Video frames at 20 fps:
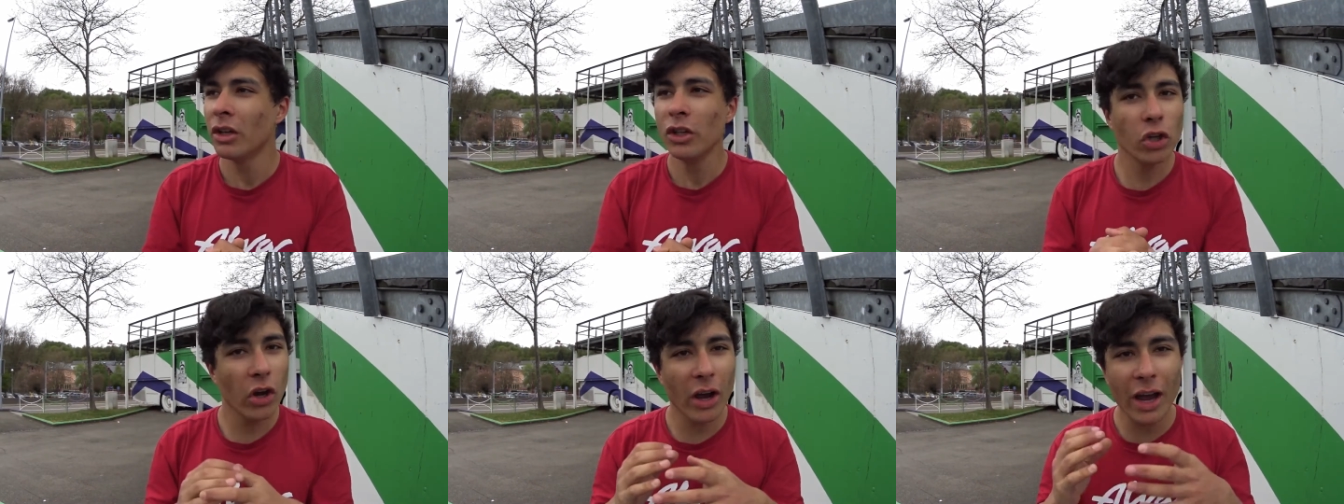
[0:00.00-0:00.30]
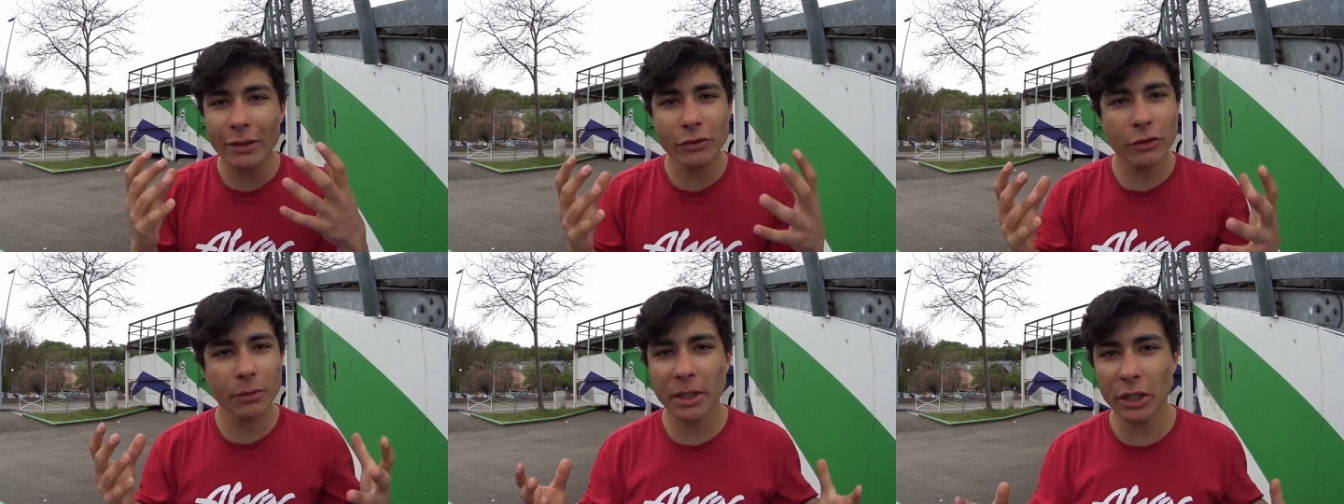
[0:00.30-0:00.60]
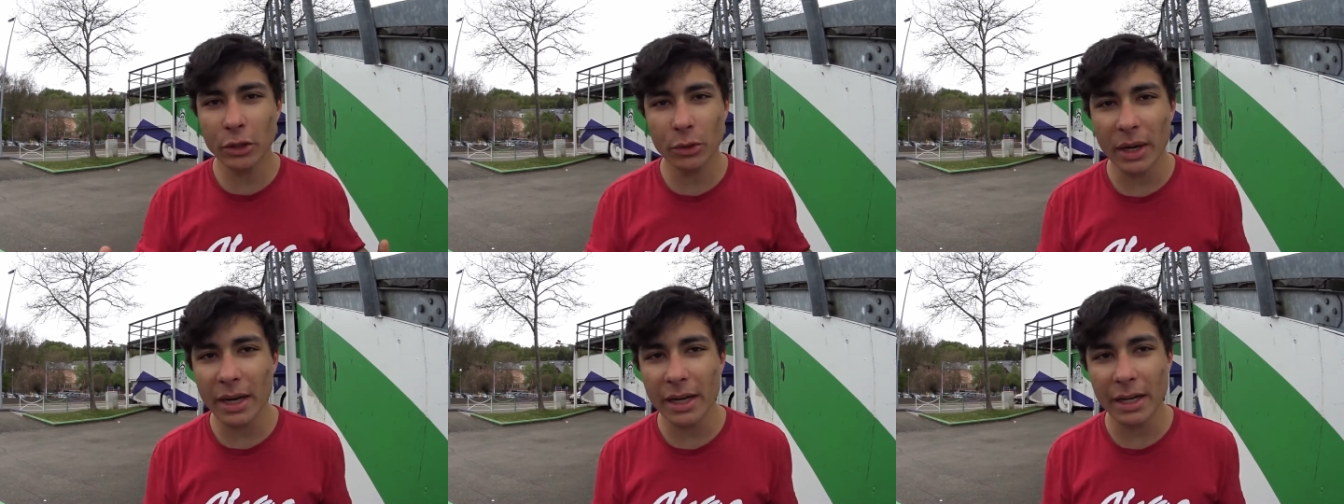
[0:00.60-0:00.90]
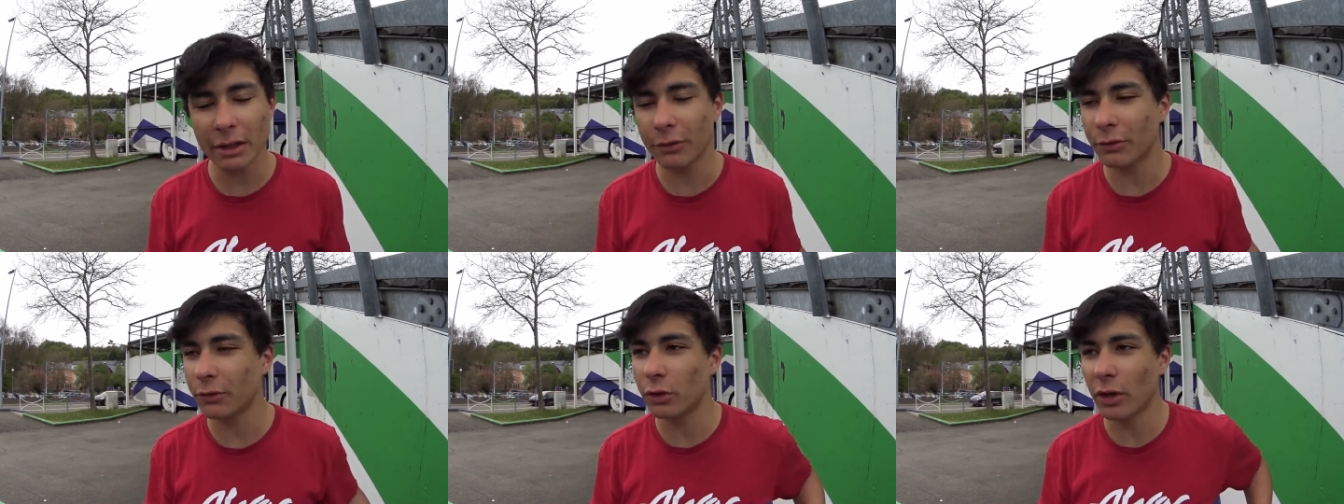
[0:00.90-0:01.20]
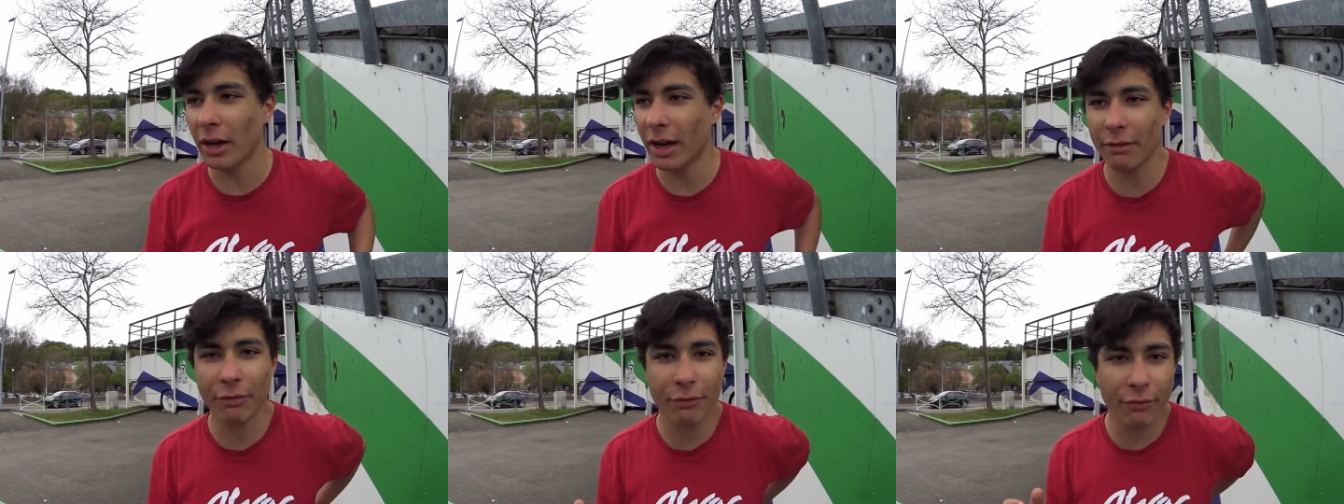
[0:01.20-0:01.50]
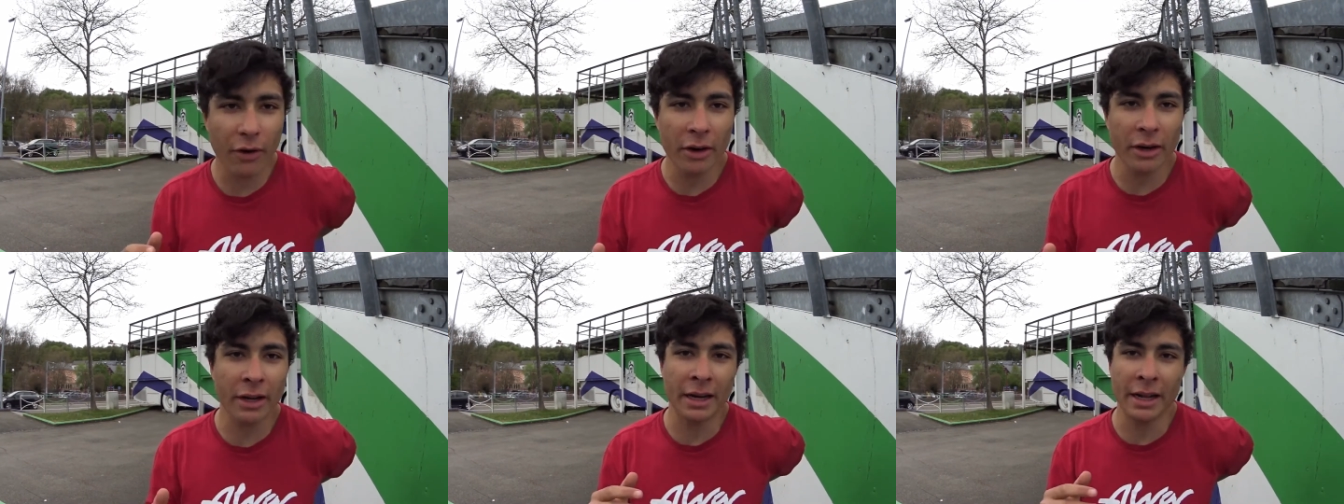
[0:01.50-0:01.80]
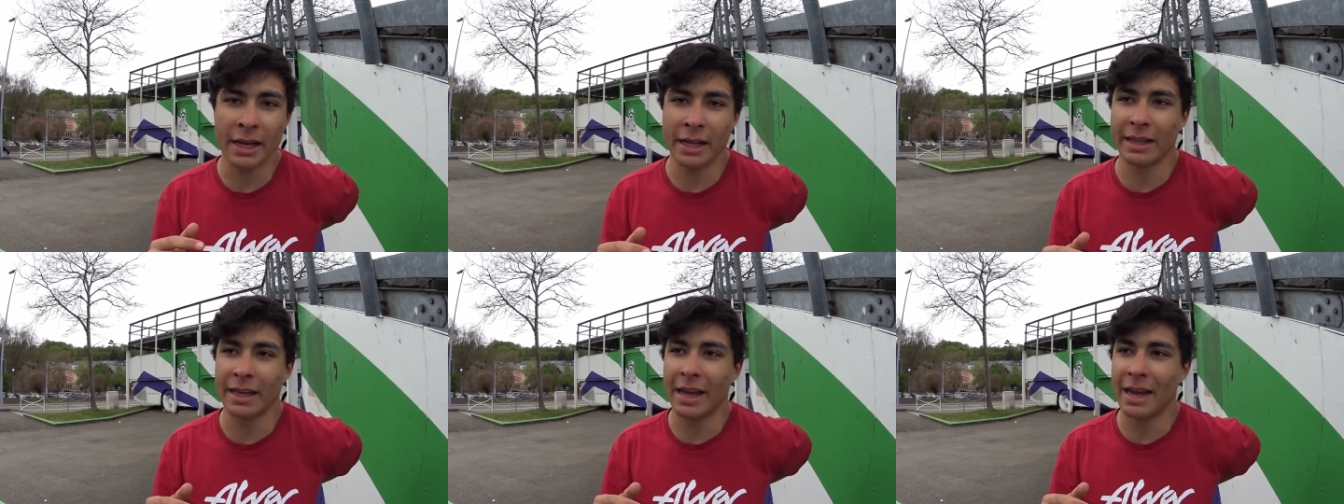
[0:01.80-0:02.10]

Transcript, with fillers: you have to be creative to have fun in it.